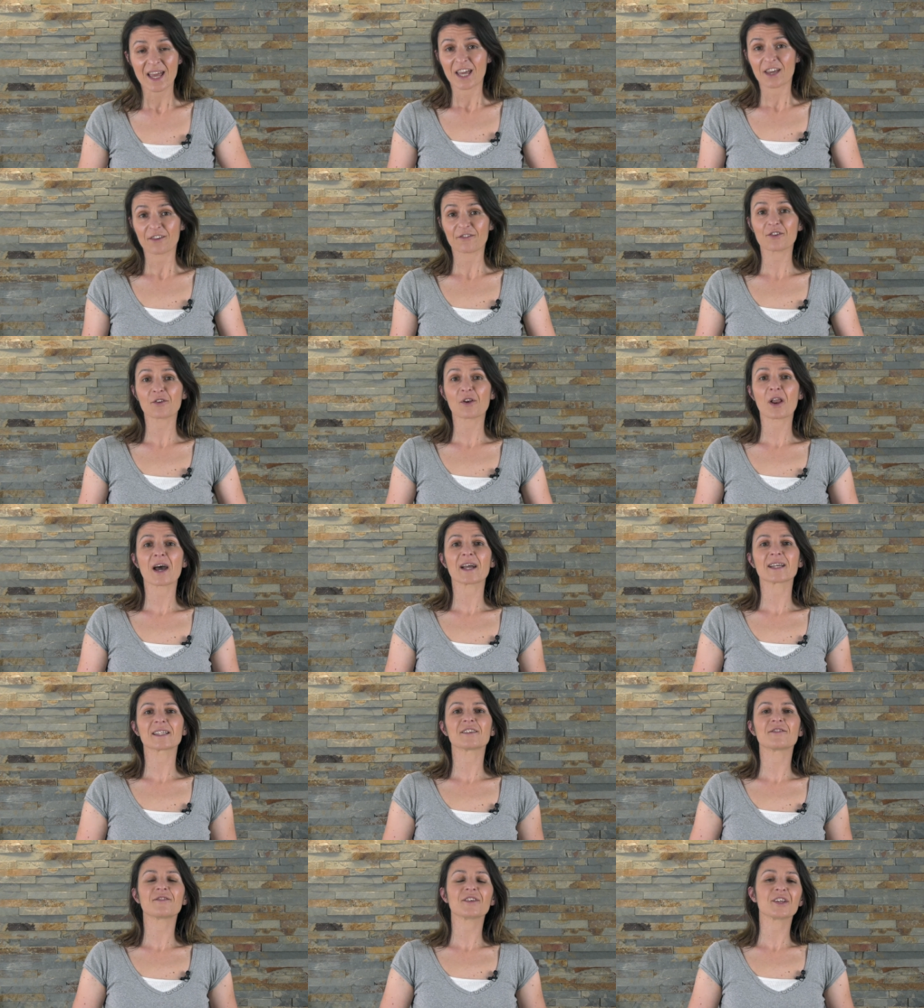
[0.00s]
If you
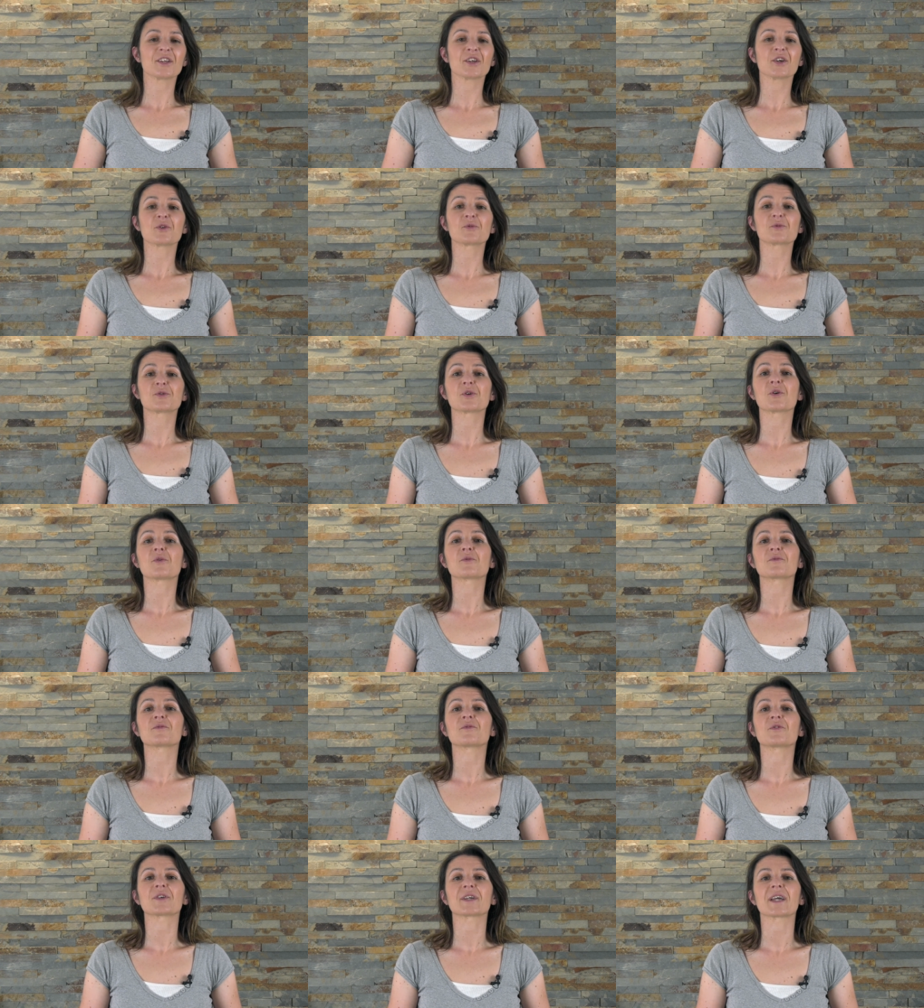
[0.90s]
liked the video,
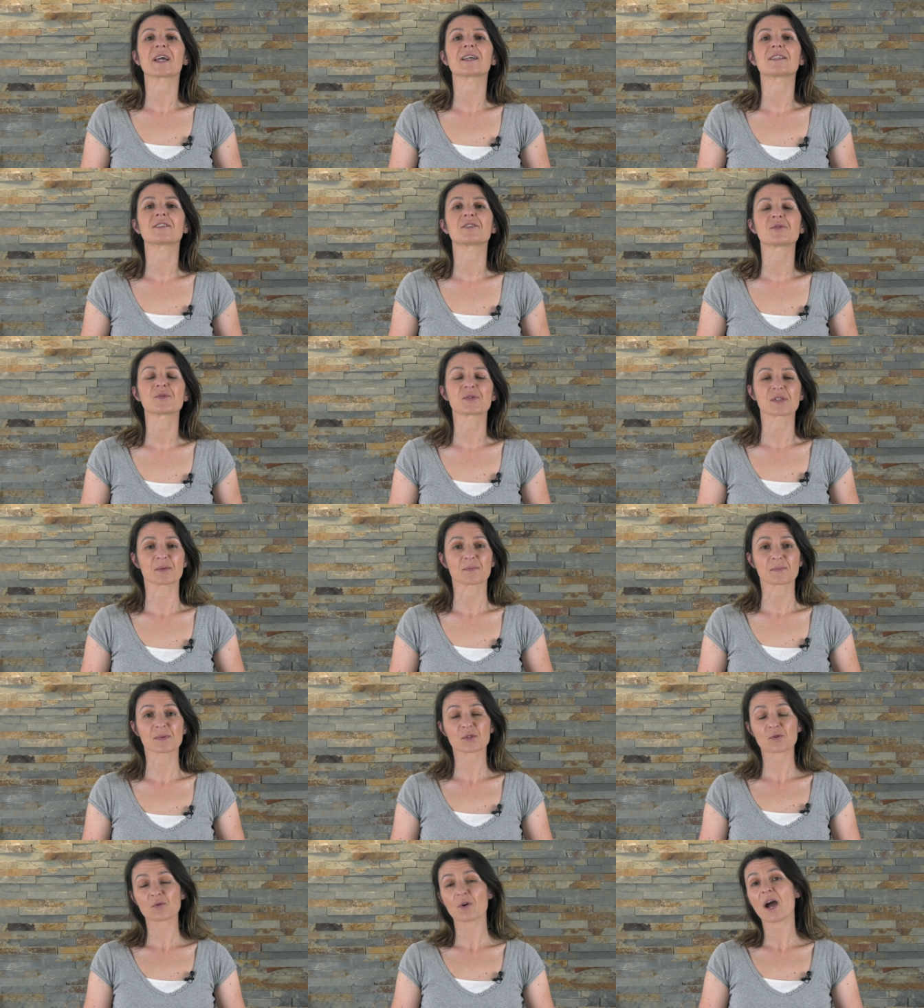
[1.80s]
don't forget to
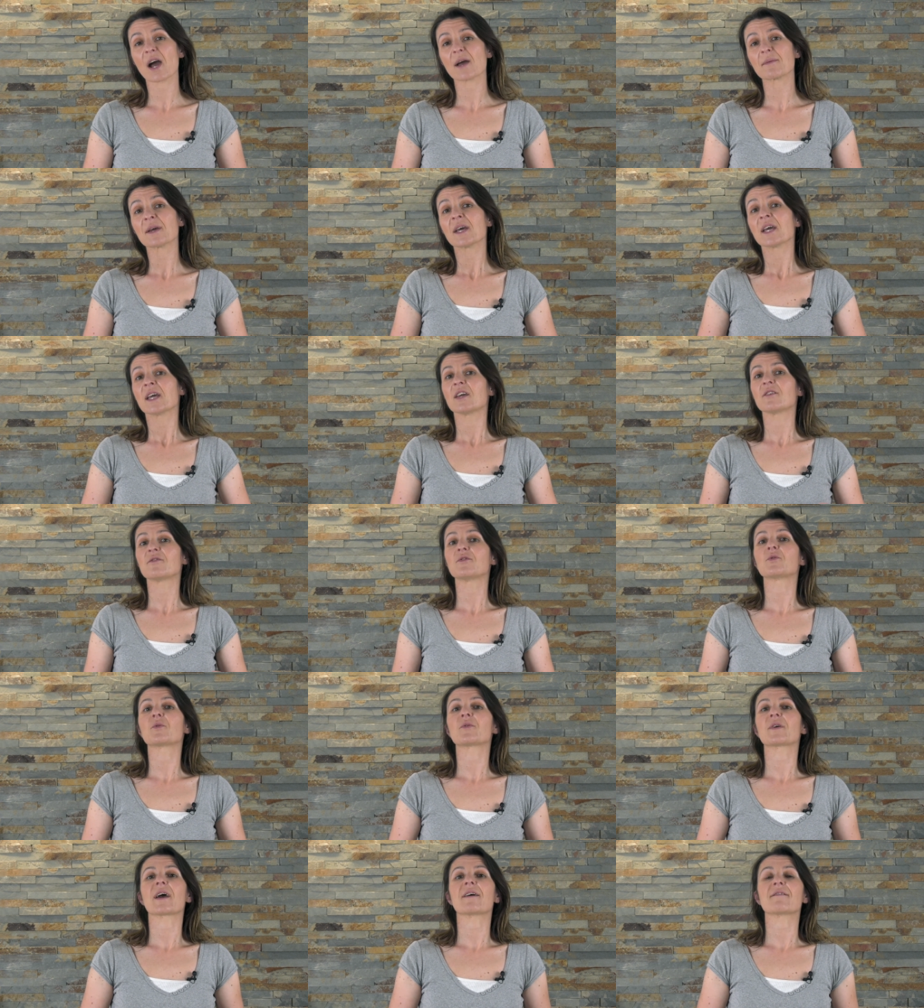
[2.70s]
subscribe. If
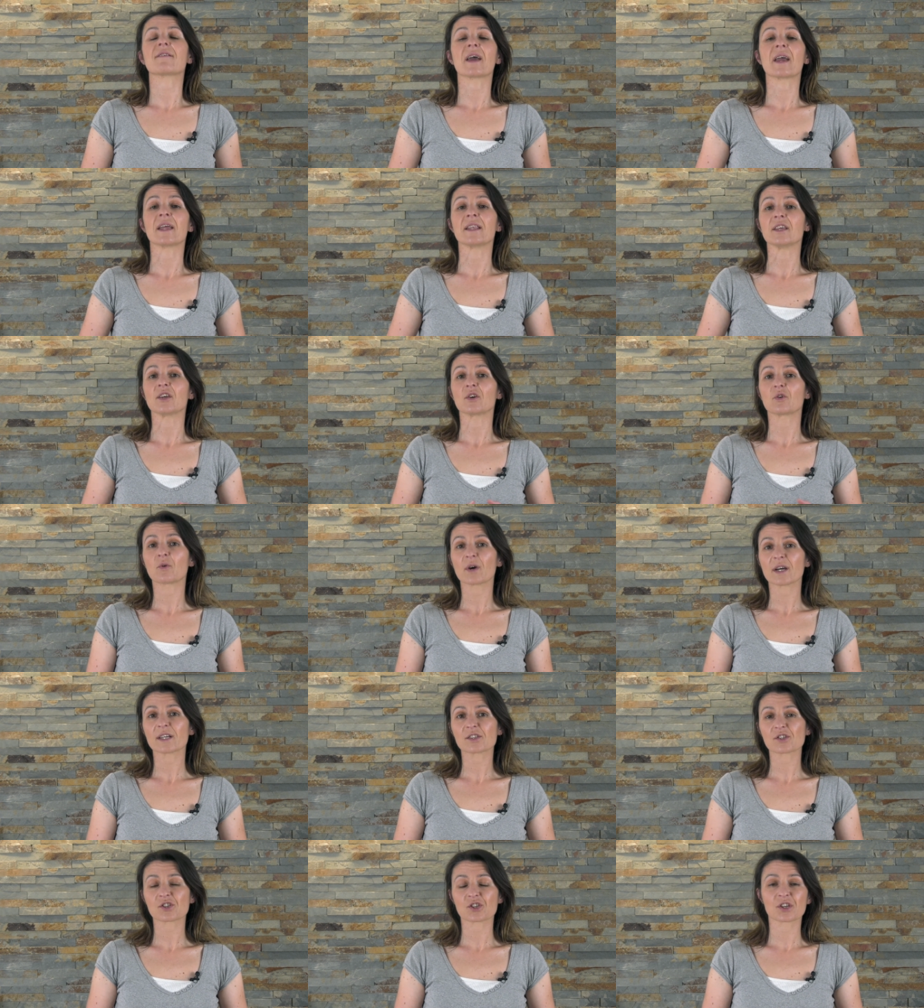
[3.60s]
you have any
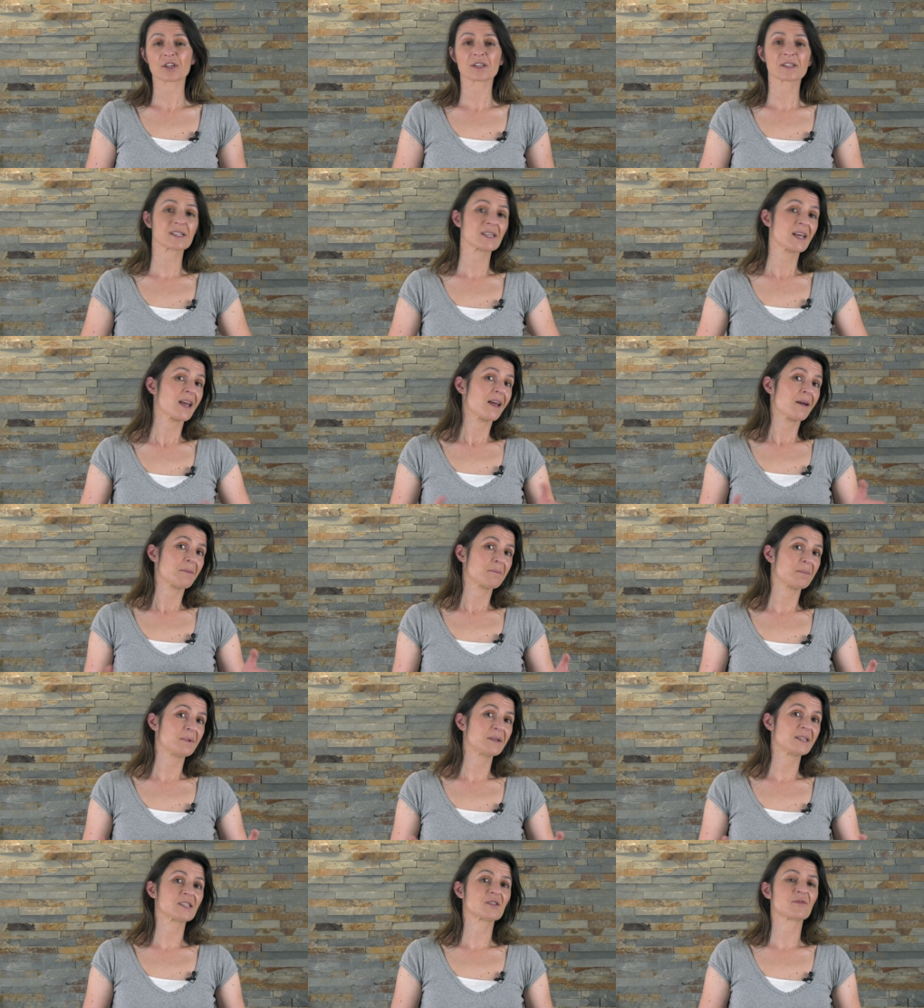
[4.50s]
questions,
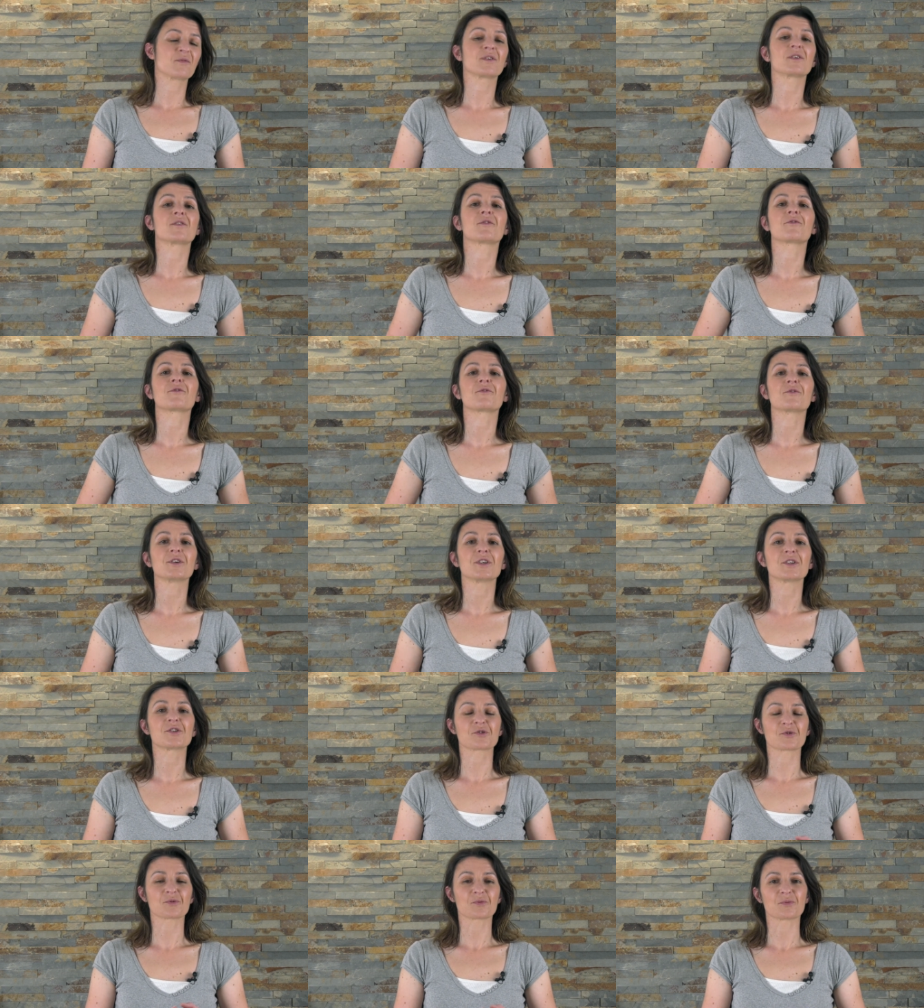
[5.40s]
please feel
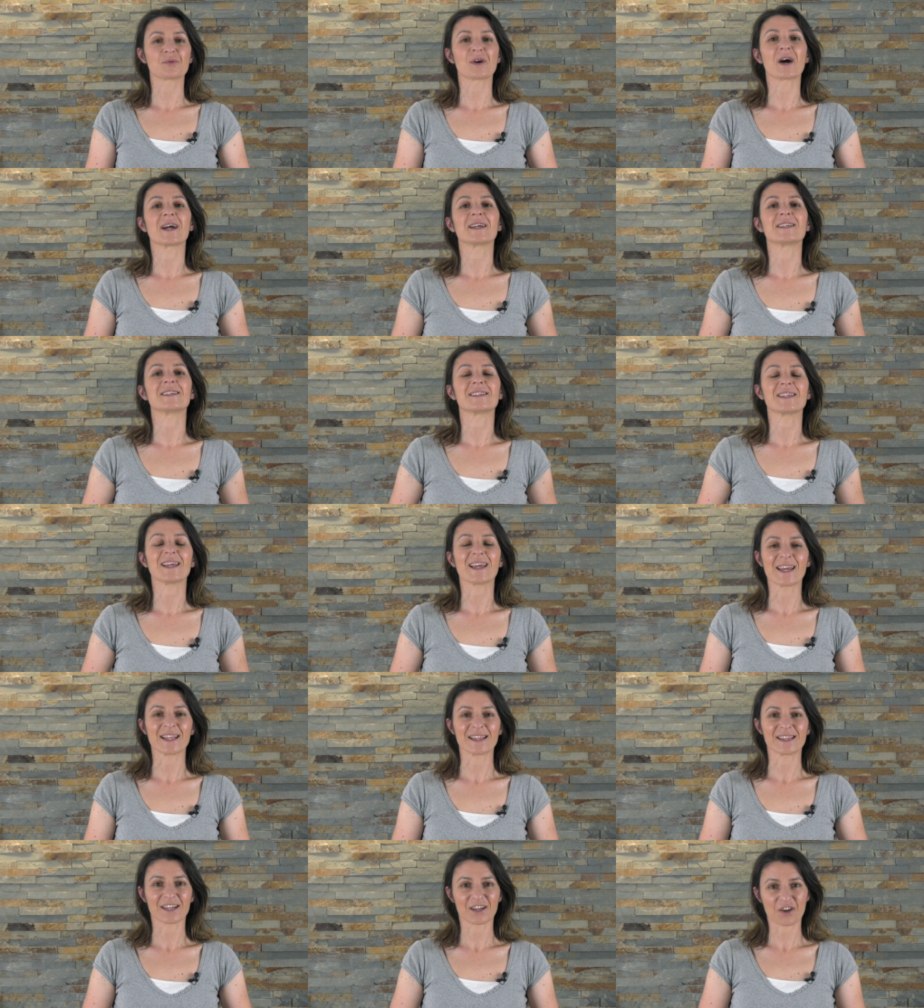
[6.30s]
free to write it
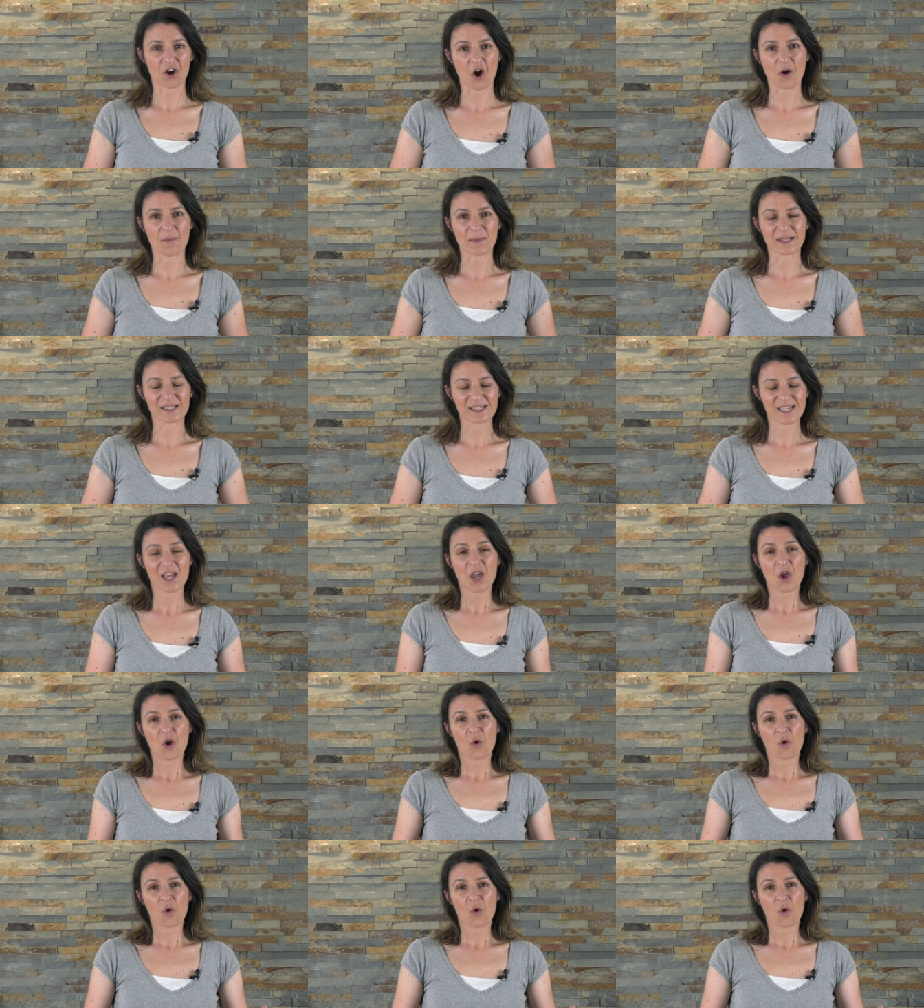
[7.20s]
in the comment.